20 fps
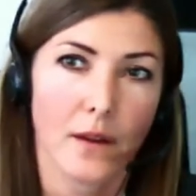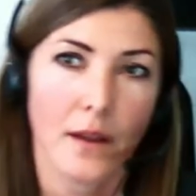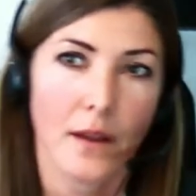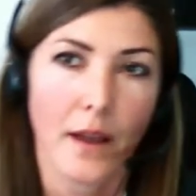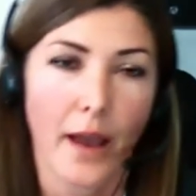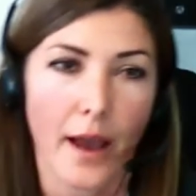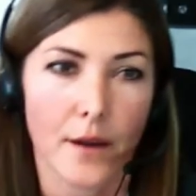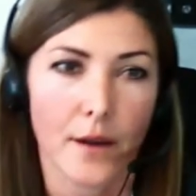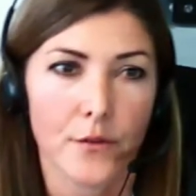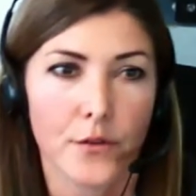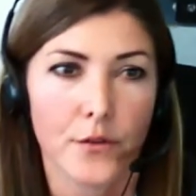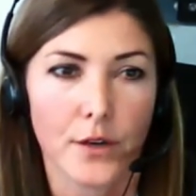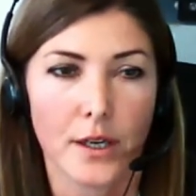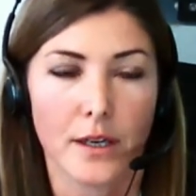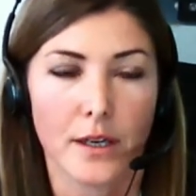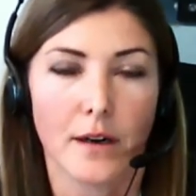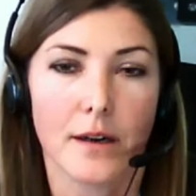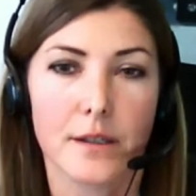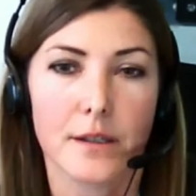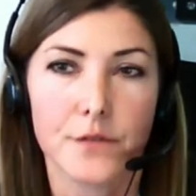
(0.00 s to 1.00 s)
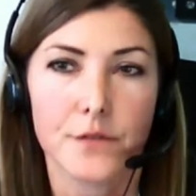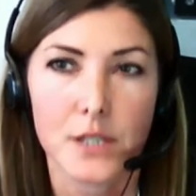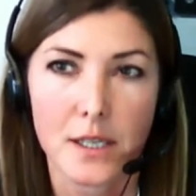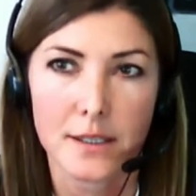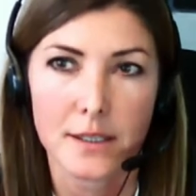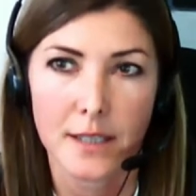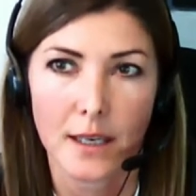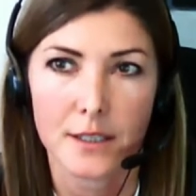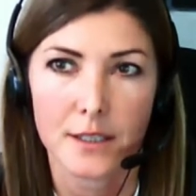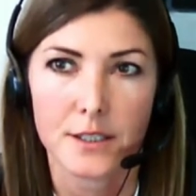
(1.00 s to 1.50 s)
every artificial
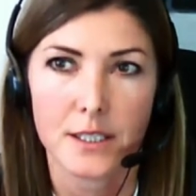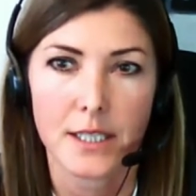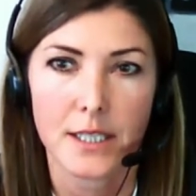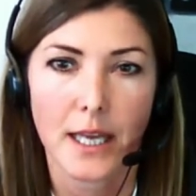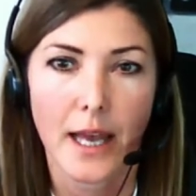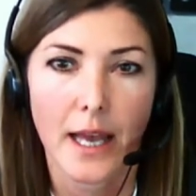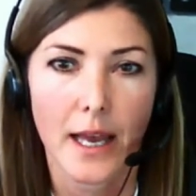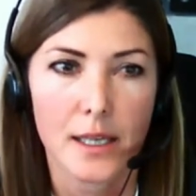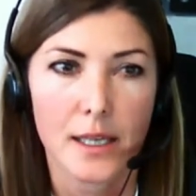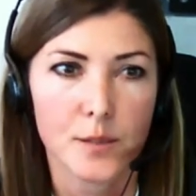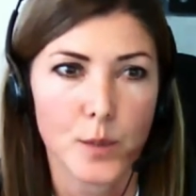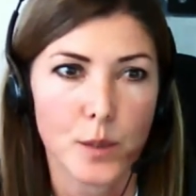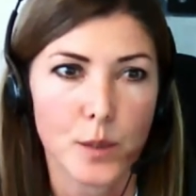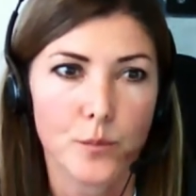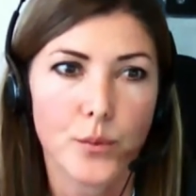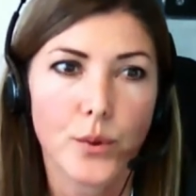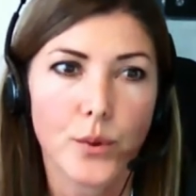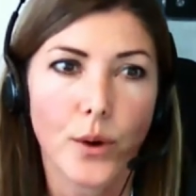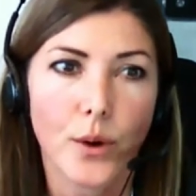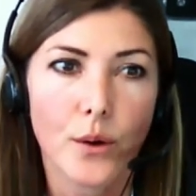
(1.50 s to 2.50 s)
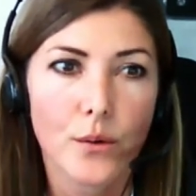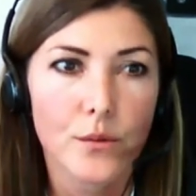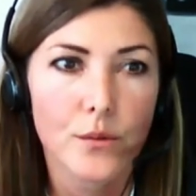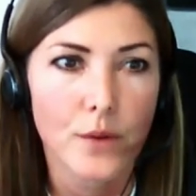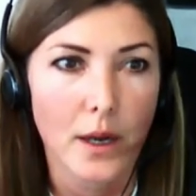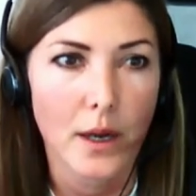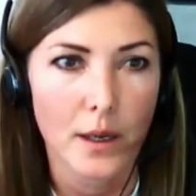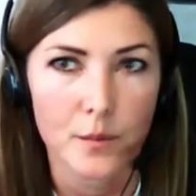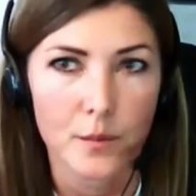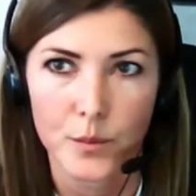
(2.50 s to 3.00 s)
intelligence has been
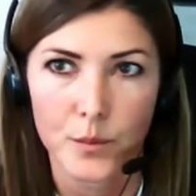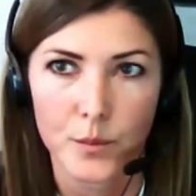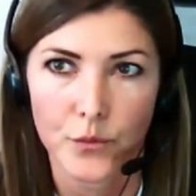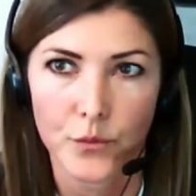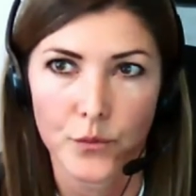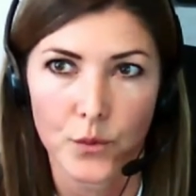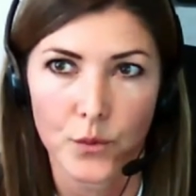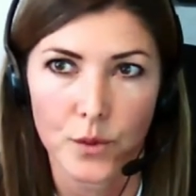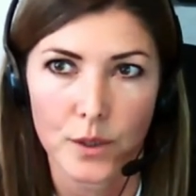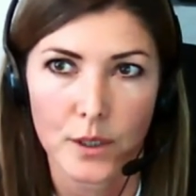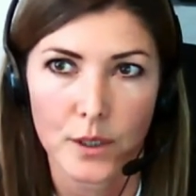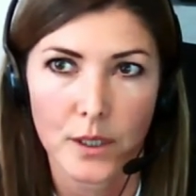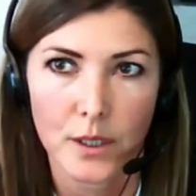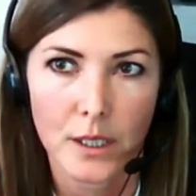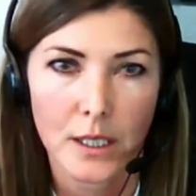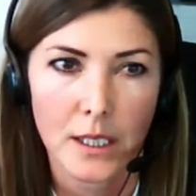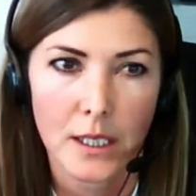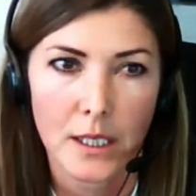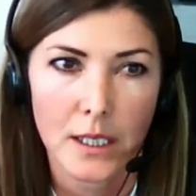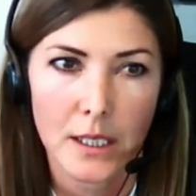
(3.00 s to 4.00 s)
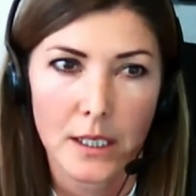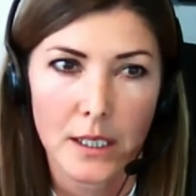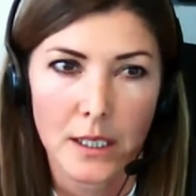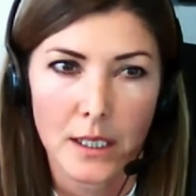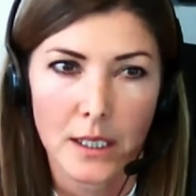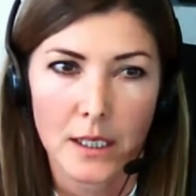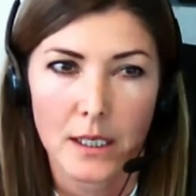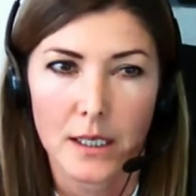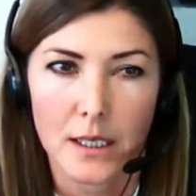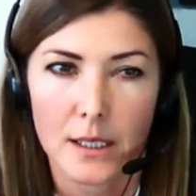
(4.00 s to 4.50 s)
programmed before.
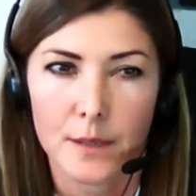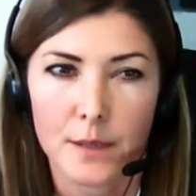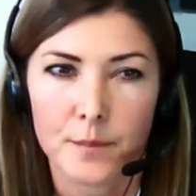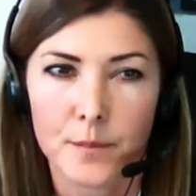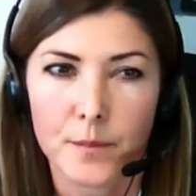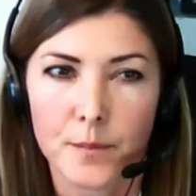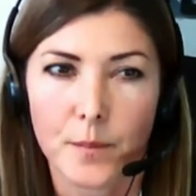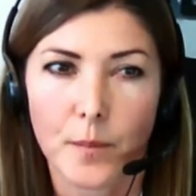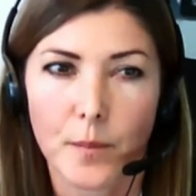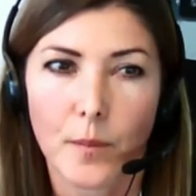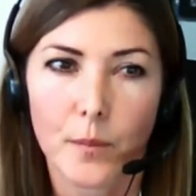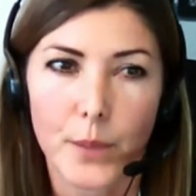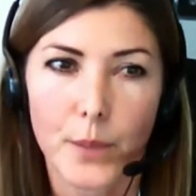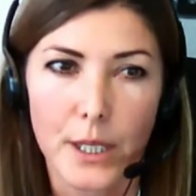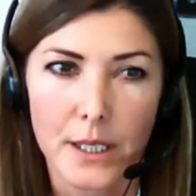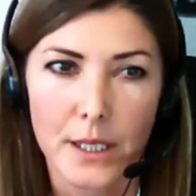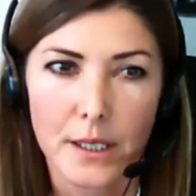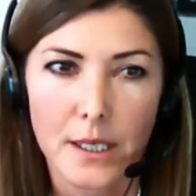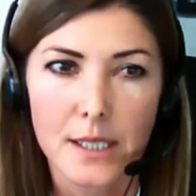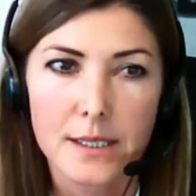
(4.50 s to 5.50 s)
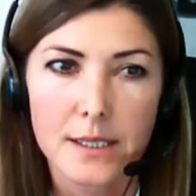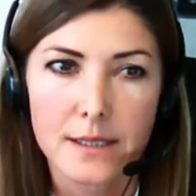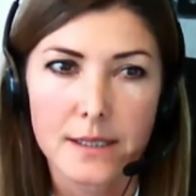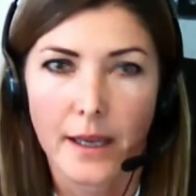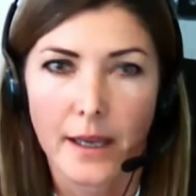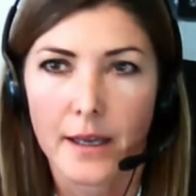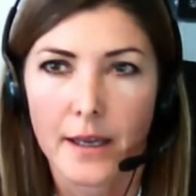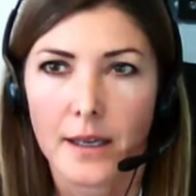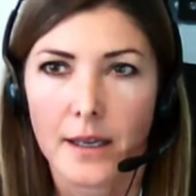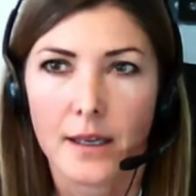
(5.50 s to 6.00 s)
But it's
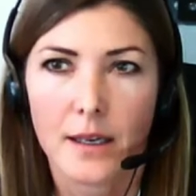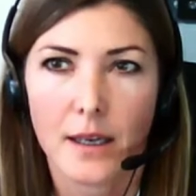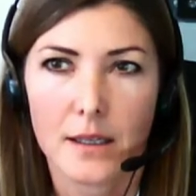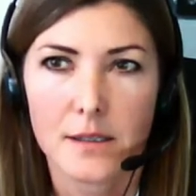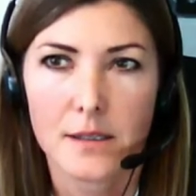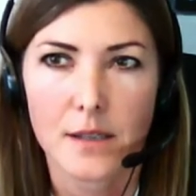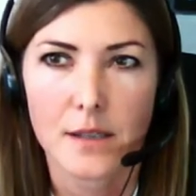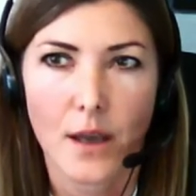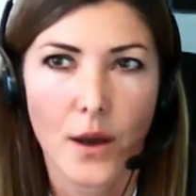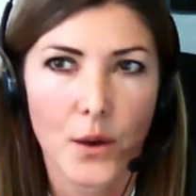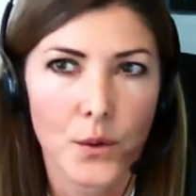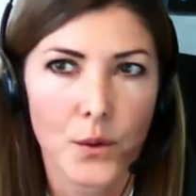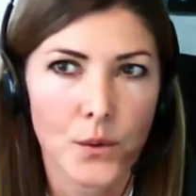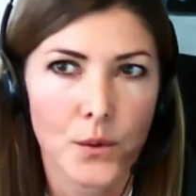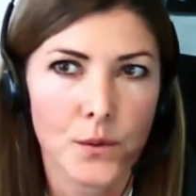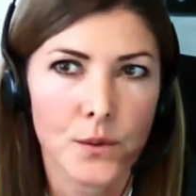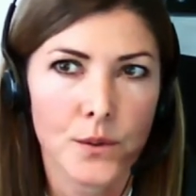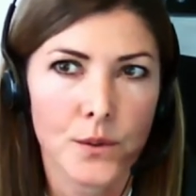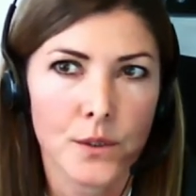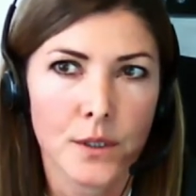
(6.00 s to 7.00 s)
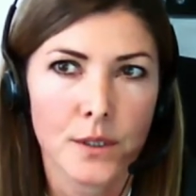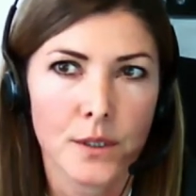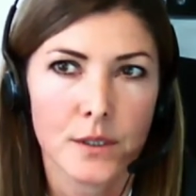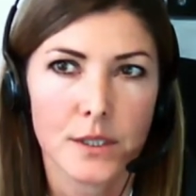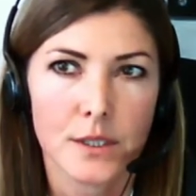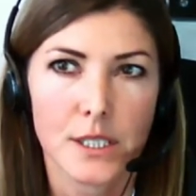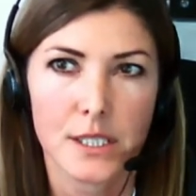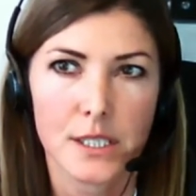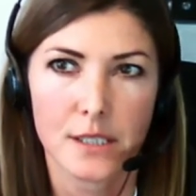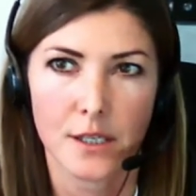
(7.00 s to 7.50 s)
taking its own
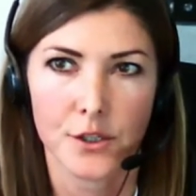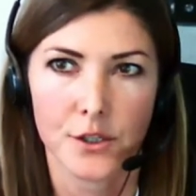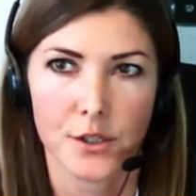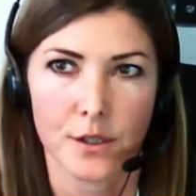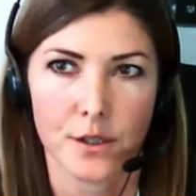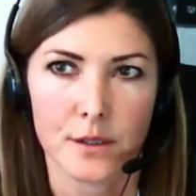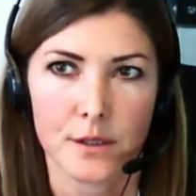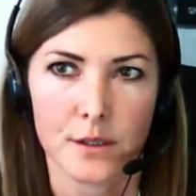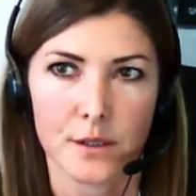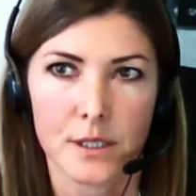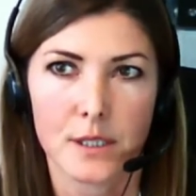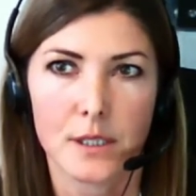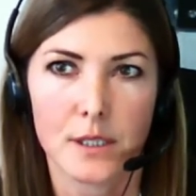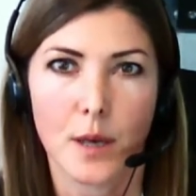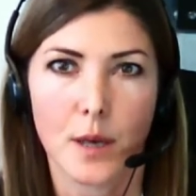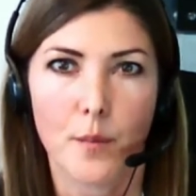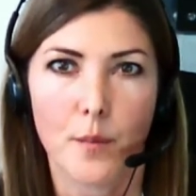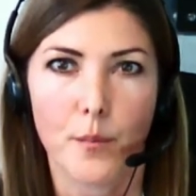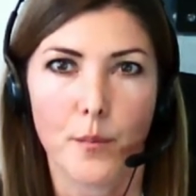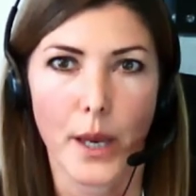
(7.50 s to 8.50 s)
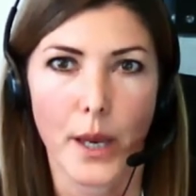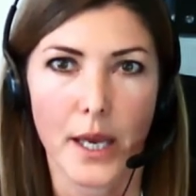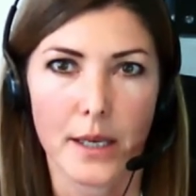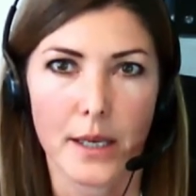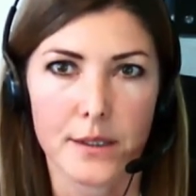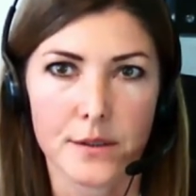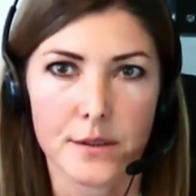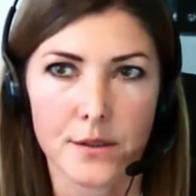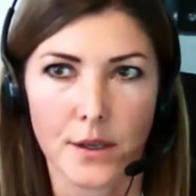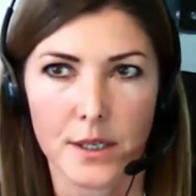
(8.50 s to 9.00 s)
decisions
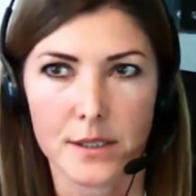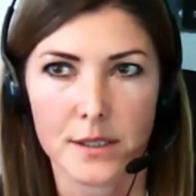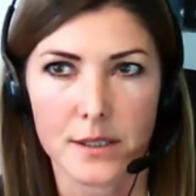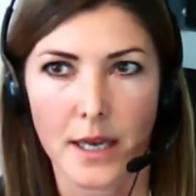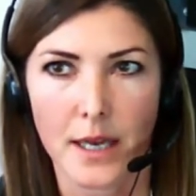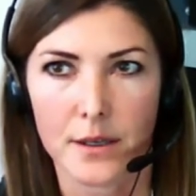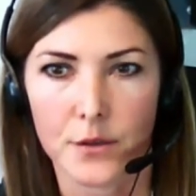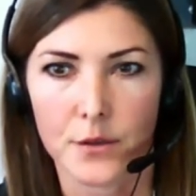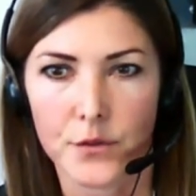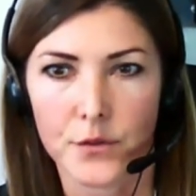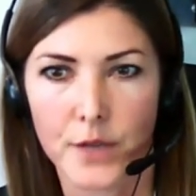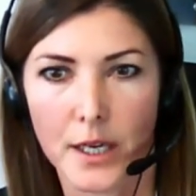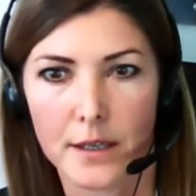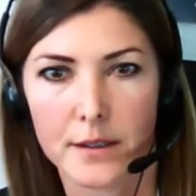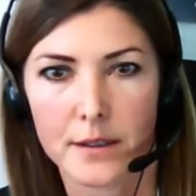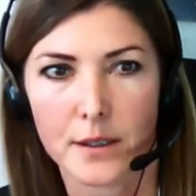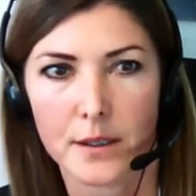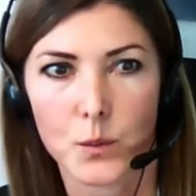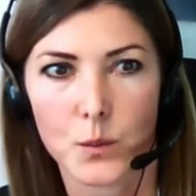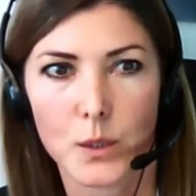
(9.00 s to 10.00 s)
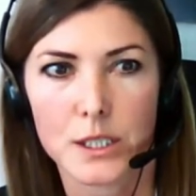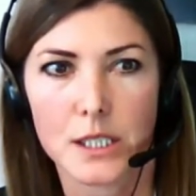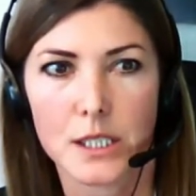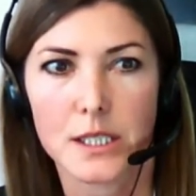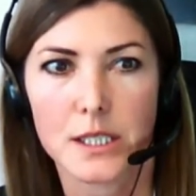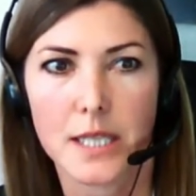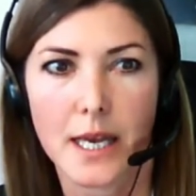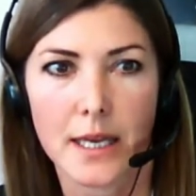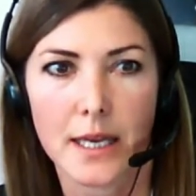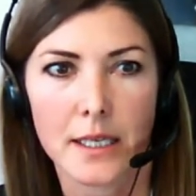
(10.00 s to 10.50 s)
based on a set of data, which
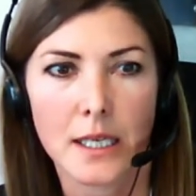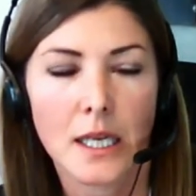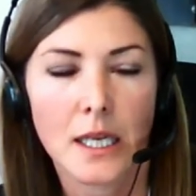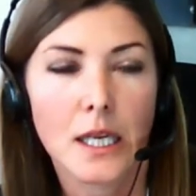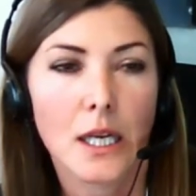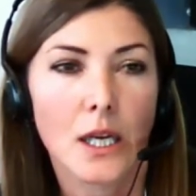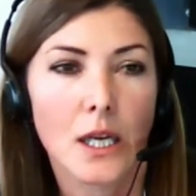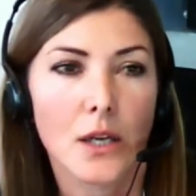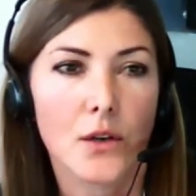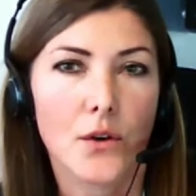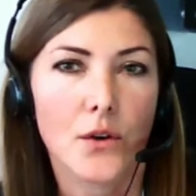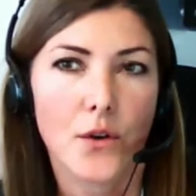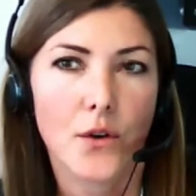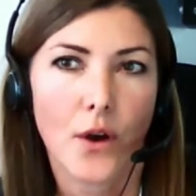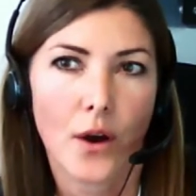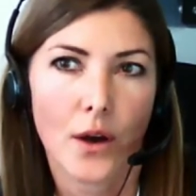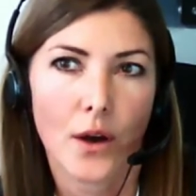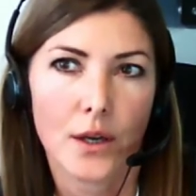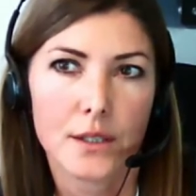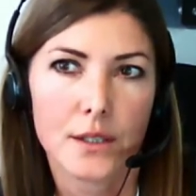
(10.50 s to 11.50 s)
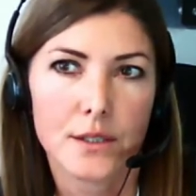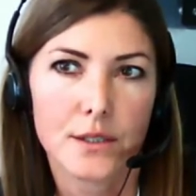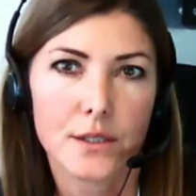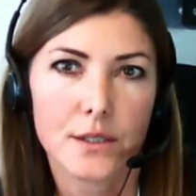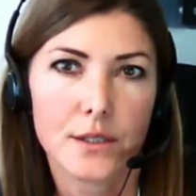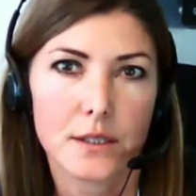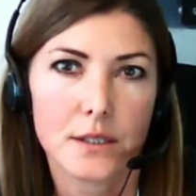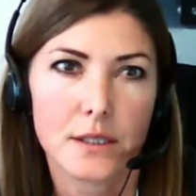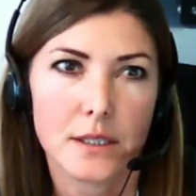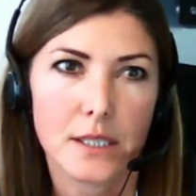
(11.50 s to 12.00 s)
is then not,
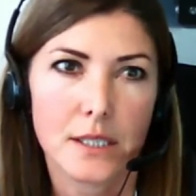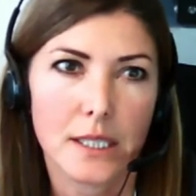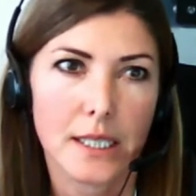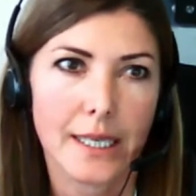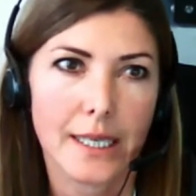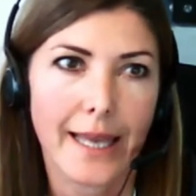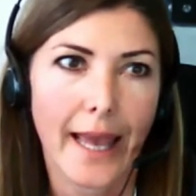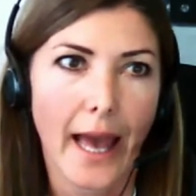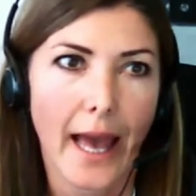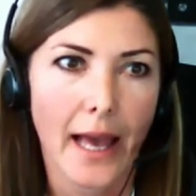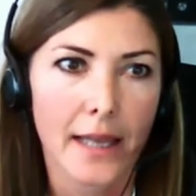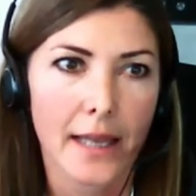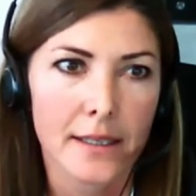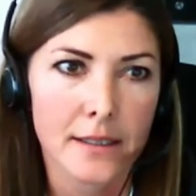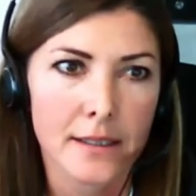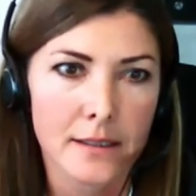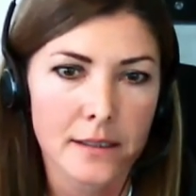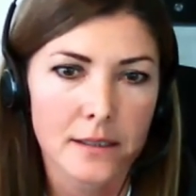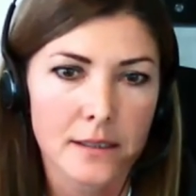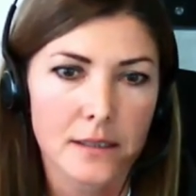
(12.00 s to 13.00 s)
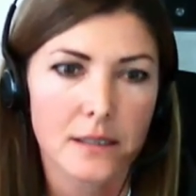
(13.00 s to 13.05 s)
again,